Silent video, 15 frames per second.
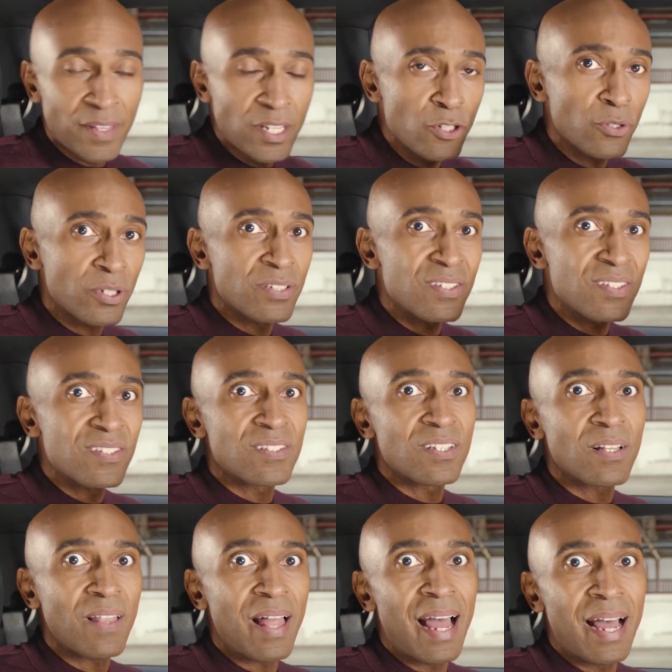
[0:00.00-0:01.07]
and then you can
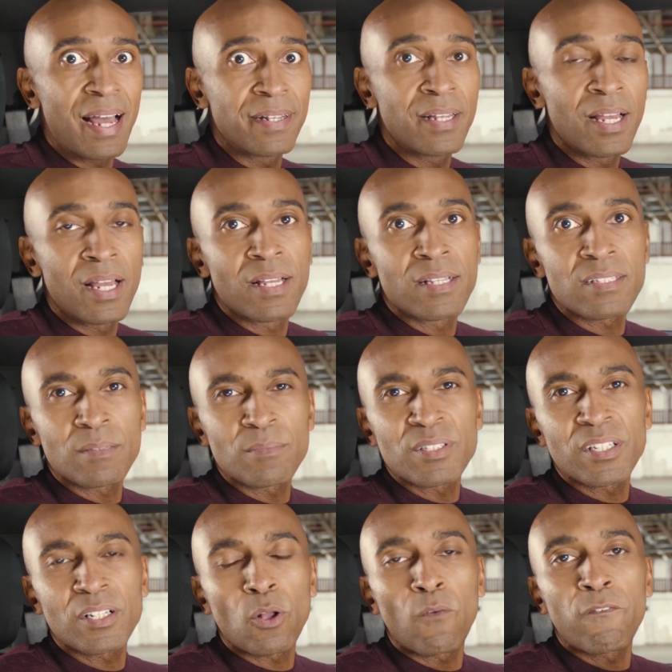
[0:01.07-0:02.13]
still add some
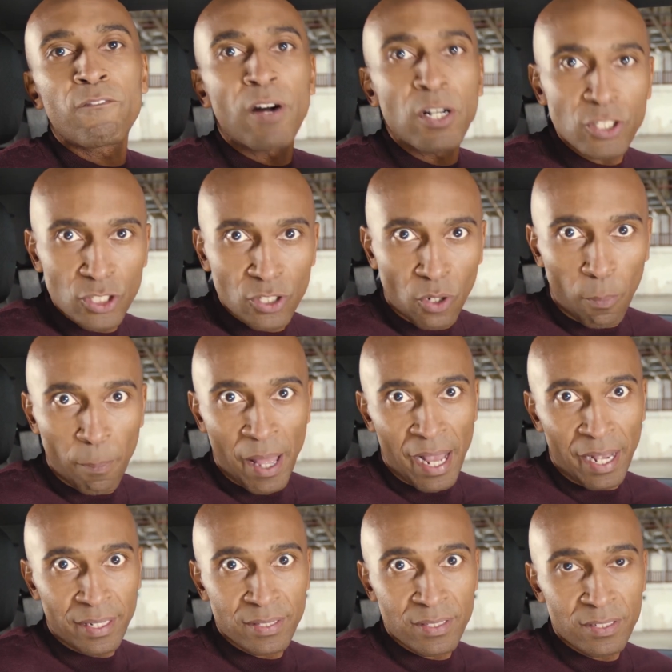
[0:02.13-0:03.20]
single functional
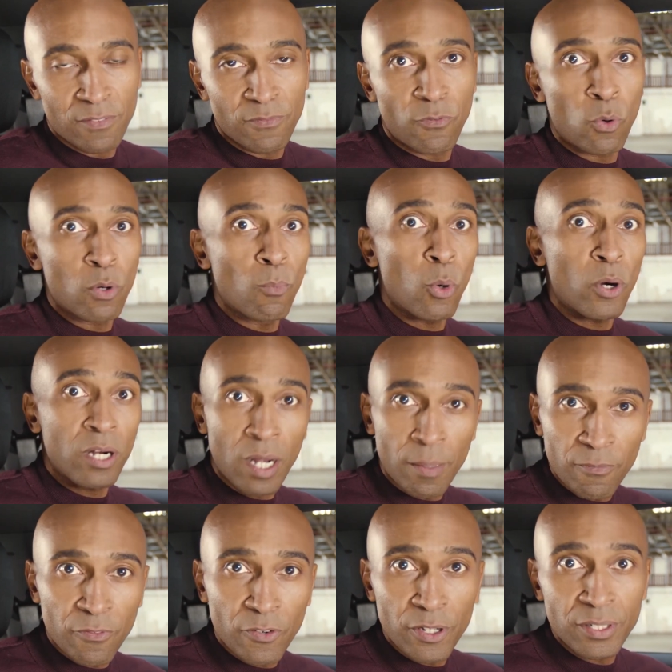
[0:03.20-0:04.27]
packs for more
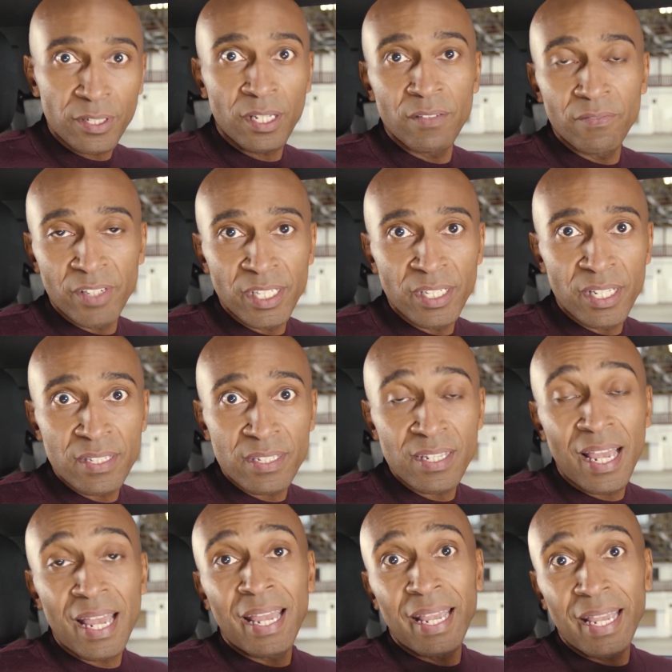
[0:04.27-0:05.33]
comfort,
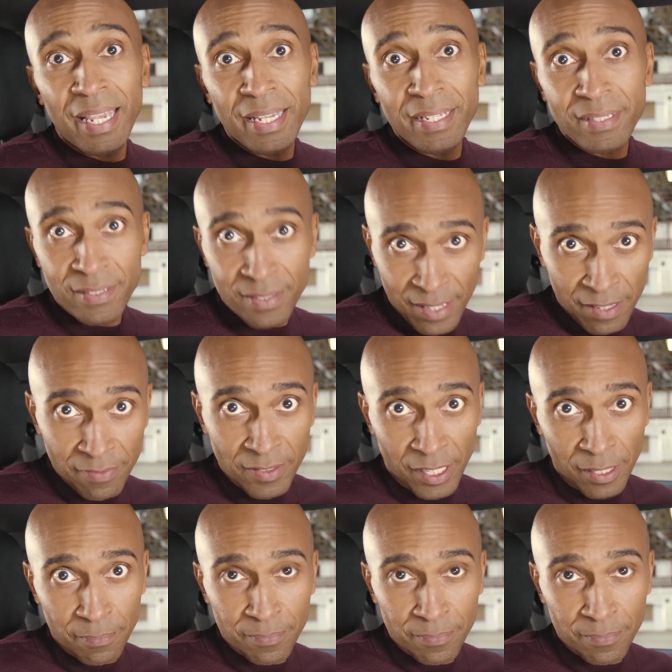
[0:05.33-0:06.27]
convenience, and safety.